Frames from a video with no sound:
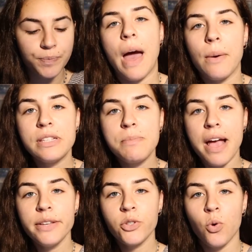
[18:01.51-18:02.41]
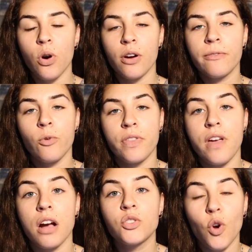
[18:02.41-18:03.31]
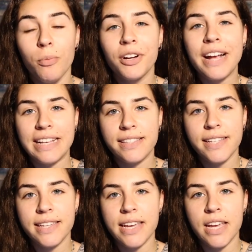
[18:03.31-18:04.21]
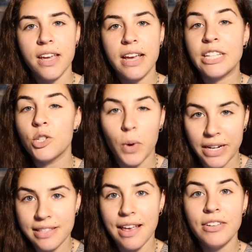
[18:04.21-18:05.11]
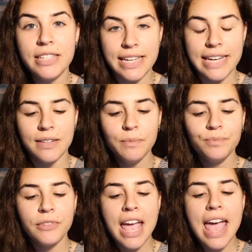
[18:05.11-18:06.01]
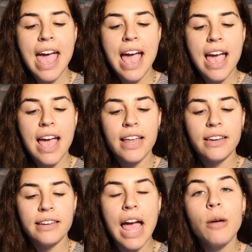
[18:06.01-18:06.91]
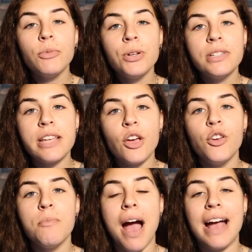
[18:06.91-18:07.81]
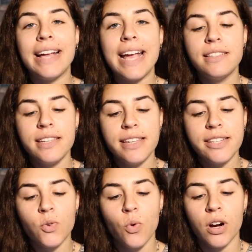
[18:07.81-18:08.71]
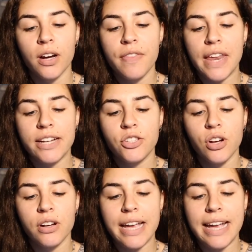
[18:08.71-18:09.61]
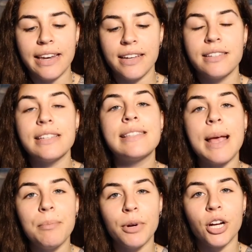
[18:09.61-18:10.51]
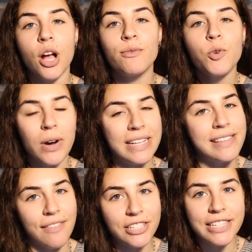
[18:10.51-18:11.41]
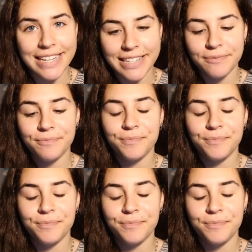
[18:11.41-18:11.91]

That was my score for the October ACT in 2017. And now I'm going to tell you my ACT score that I took in December of 2017.